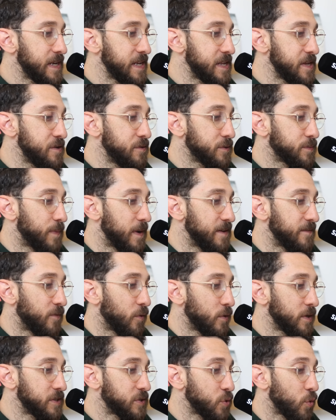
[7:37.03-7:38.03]
to use my
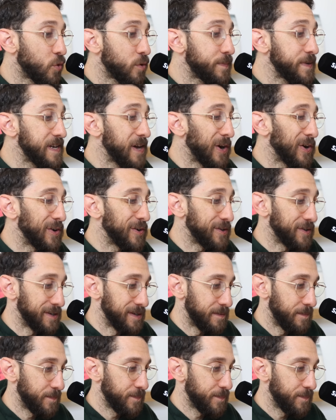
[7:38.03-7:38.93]
voice or be heard,